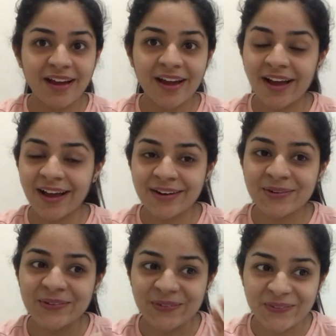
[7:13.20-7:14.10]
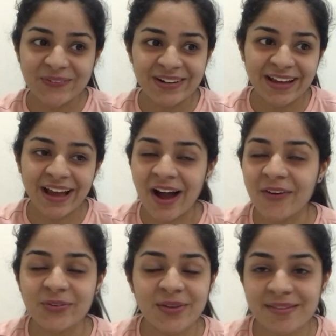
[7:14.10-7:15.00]
I don't know like
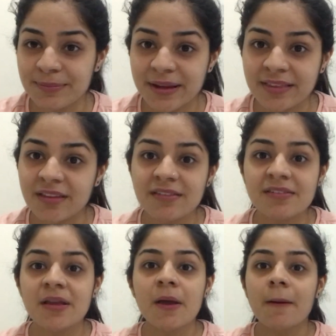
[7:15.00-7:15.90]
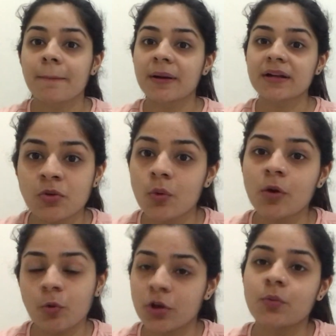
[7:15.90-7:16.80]
how to explain this, but you are
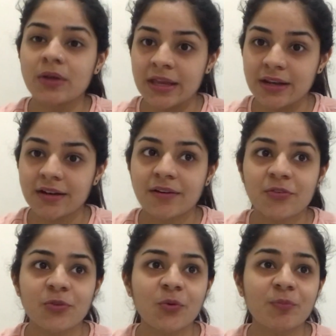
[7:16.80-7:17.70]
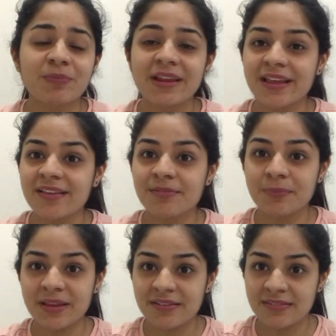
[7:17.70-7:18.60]
what you eat. So please
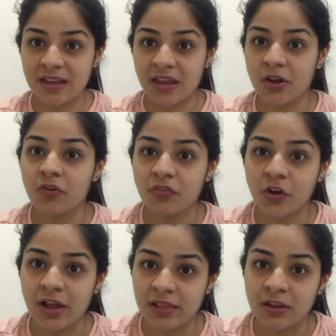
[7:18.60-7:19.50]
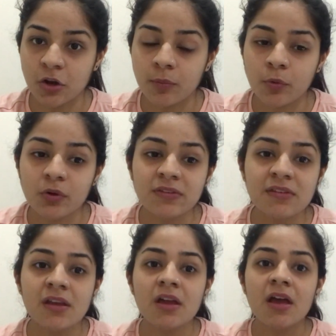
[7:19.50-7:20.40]
take care of your health in your boards.
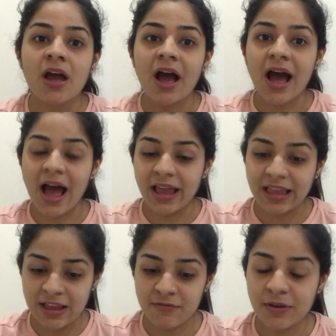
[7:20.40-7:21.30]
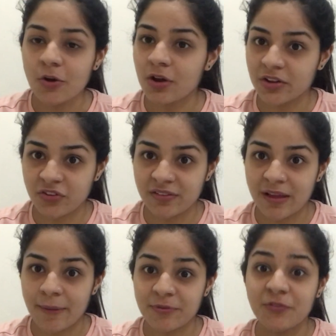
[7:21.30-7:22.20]
I gave my college
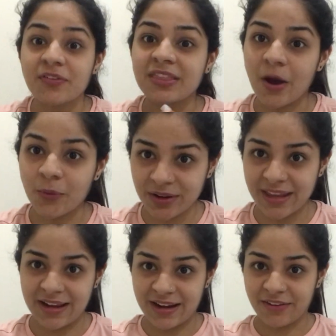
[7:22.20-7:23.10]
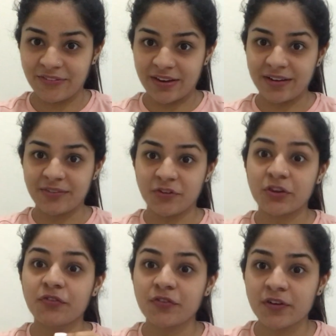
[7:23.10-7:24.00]
exams without gaining weight for the
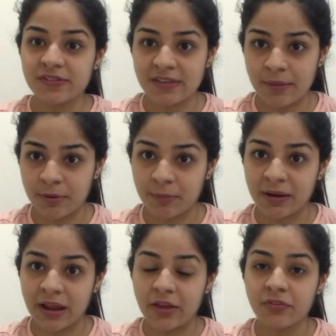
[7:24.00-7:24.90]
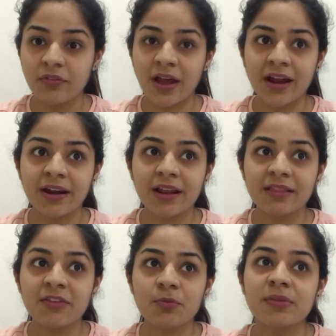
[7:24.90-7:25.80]
first time in my life, and
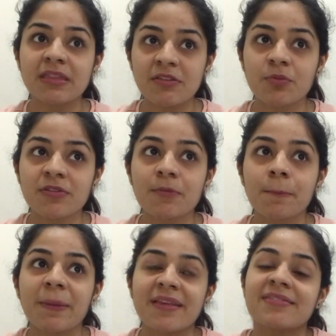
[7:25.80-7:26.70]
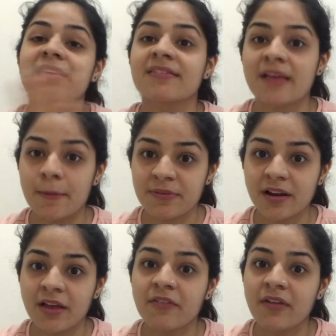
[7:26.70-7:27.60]
this was the best exams that
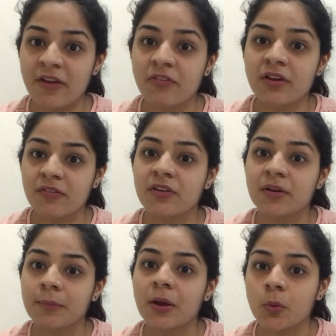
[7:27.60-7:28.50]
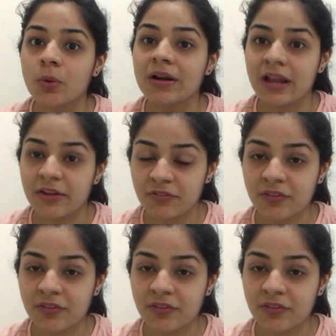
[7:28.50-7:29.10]
I've ever given in my whole life.